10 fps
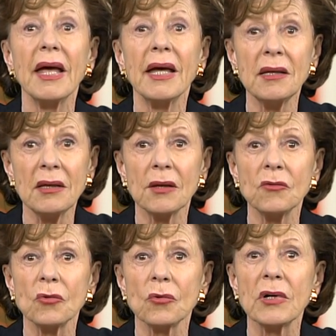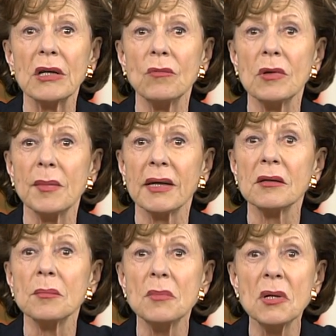and ensuring we make
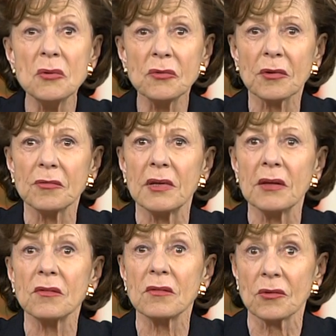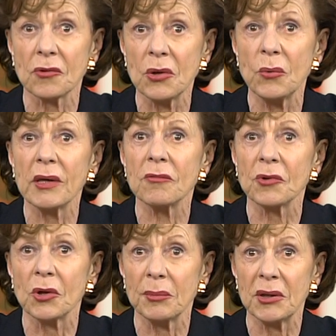the most of this growing
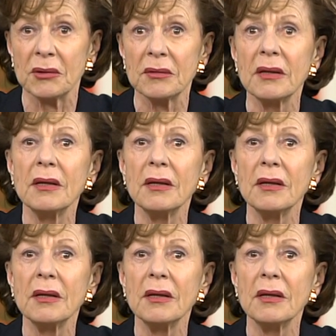phenomenon.